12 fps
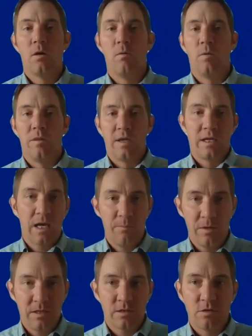We then
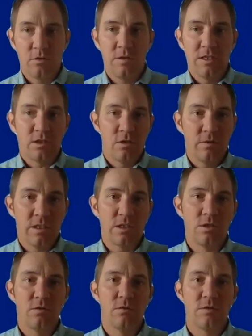came into these two
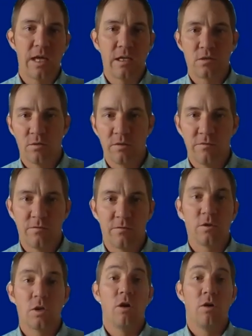issues that sort of
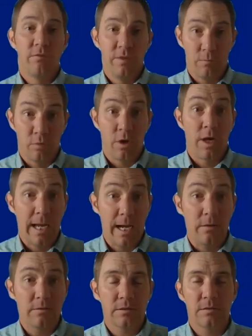COVID brought
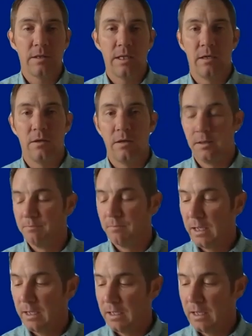out,
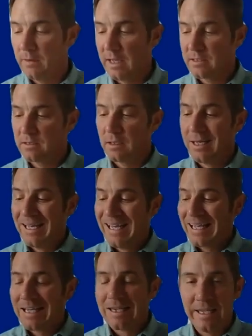and that's the
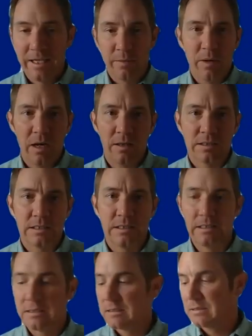cleaning
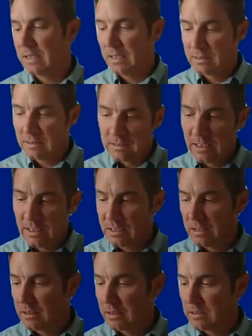policies,
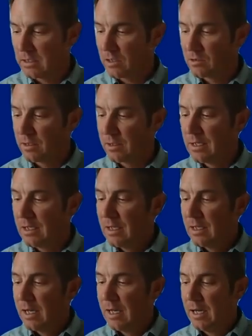sanitization, et cetera,
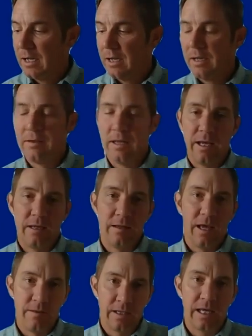
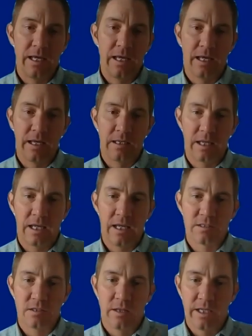and the
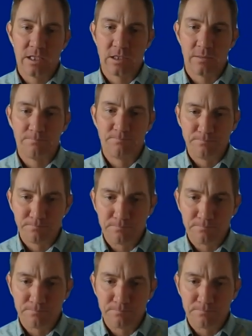cancellation